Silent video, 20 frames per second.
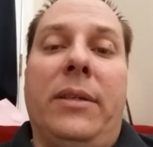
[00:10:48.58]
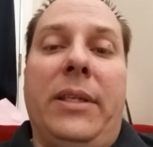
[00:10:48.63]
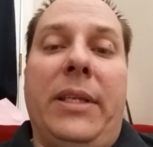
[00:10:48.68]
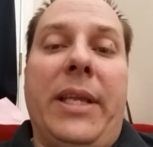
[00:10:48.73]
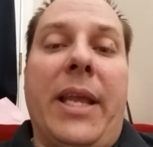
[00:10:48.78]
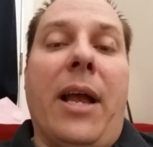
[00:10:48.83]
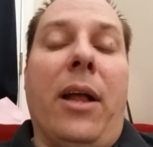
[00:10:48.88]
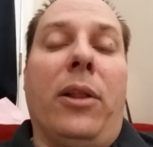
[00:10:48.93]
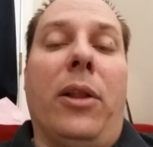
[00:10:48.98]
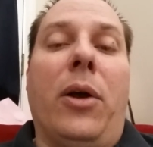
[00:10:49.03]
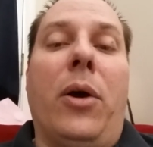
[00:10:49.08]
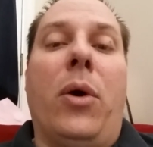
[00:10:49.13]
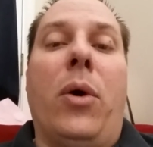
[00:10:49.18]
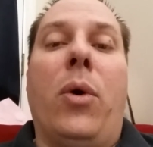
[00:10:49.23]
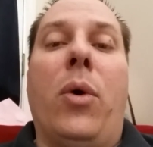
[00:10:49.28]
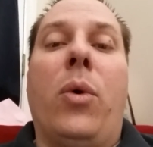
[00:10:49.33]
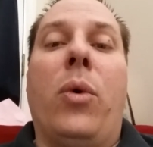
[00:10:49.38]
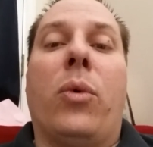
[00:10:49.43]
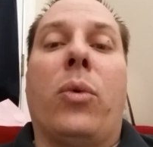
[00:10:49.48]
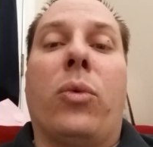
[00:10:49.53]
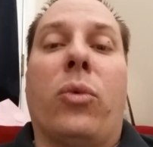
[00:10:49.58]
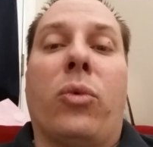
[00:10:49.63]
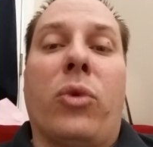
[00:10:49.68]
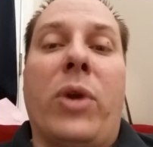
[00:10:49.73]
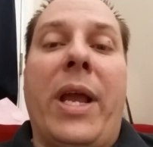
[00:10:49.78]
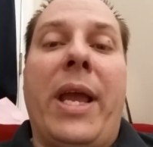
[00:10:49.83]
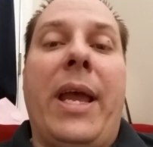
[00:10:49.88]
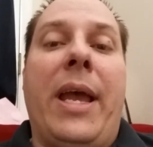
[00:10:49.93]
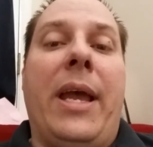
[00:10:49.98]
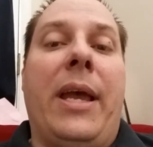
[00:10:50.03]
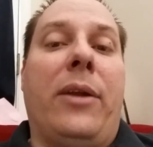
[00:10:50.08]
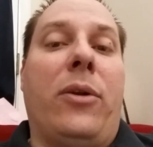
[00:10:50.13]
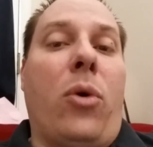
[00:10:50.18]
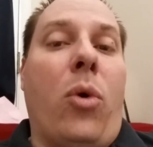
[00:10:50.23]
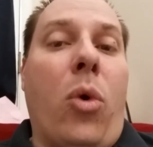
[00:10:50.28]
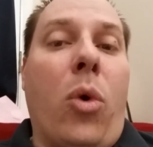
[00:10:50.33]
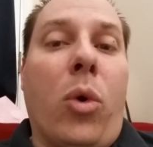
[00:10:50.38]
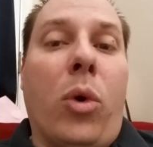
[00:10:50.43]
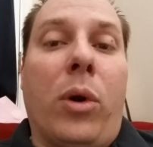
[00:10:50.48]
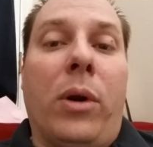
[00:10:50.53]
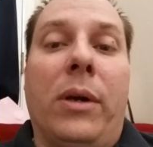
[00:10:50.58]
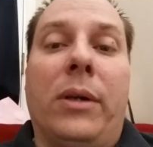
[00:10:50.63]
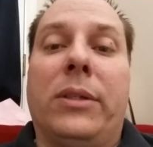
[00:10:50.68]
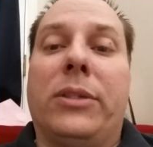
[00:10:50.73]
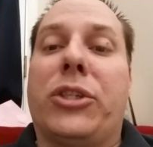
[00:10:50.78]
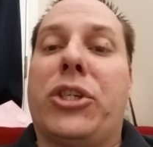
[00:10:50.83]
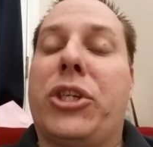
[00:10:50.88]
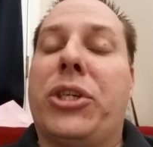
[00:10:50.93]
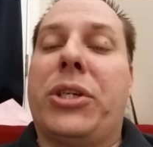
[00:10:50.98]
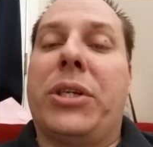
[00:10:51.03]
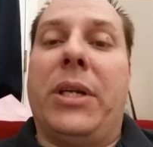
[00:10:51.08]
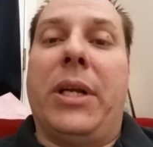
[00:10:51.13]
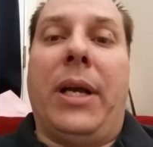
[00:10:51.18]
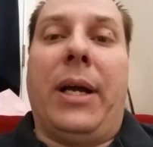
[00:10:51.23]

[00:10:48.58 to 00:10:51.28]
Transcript: yellow, red, orange.